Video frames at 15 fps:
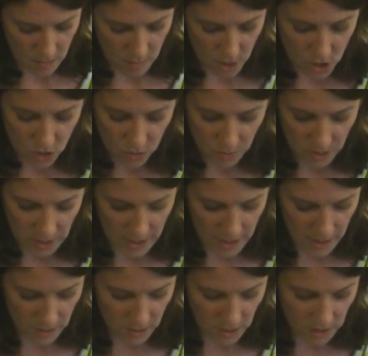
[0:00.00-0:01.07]
mushroom
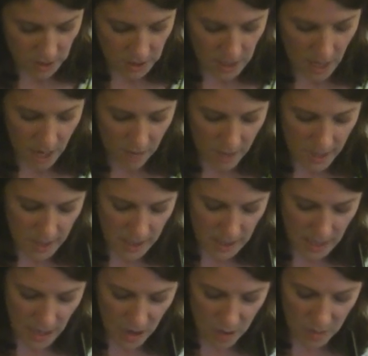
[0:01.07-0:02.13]
clouds, skywriting,
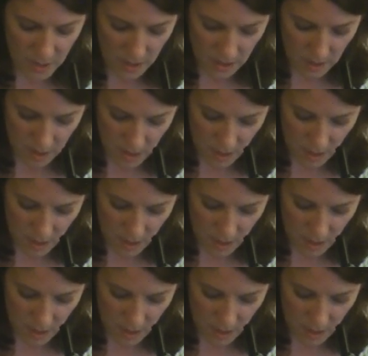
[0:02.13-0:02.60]
and Arabic.